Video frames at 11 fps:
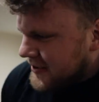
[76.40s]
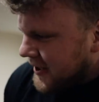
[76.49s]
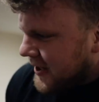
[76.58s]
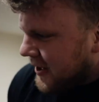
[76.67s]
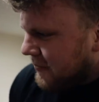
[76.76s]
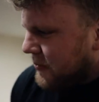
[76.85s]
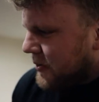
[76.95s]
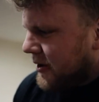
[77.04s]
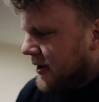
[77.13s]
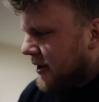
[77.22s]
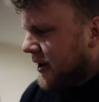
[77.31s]
side up
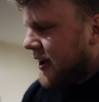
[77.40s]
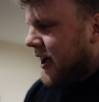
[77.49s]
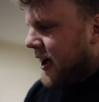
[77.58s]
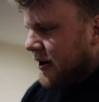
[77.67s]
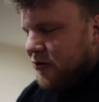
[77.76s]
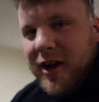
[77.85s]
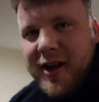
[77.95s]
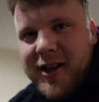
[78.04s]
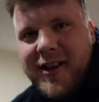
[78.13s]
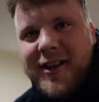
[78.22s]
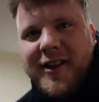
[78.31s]
and
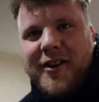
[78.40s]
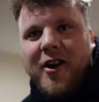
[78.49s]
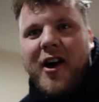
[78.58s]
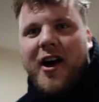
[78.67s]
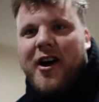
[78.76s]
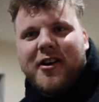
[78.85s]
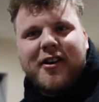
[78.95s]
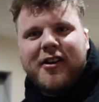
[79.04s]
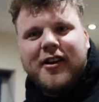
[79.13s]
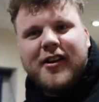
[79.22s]
runny, not hard.